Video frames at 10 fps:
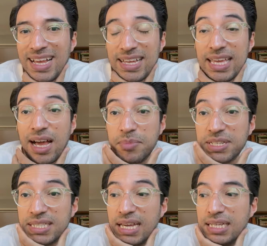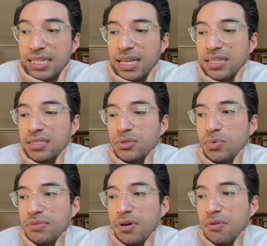Yeah, I'm excited. And
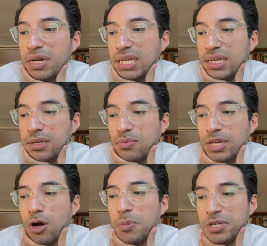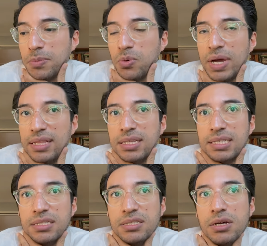we've already, we opened up a wait
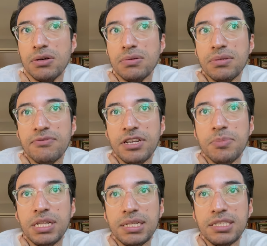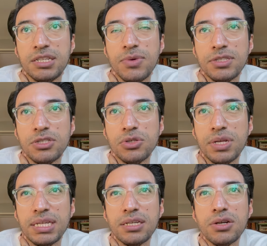list. So if anybody listening wants to
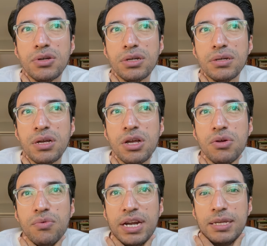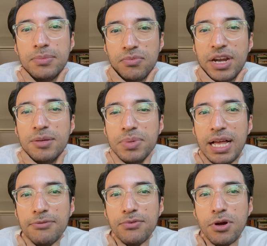join, they can go to ready,
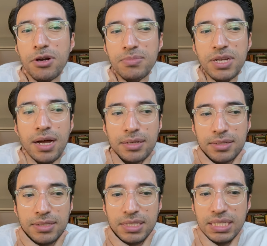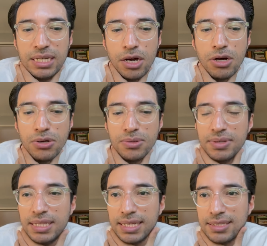readyplatform.co
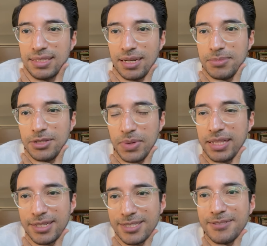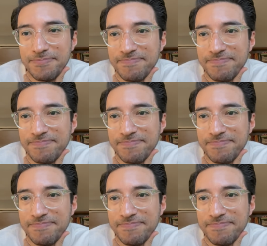and they can sign up to the wait list.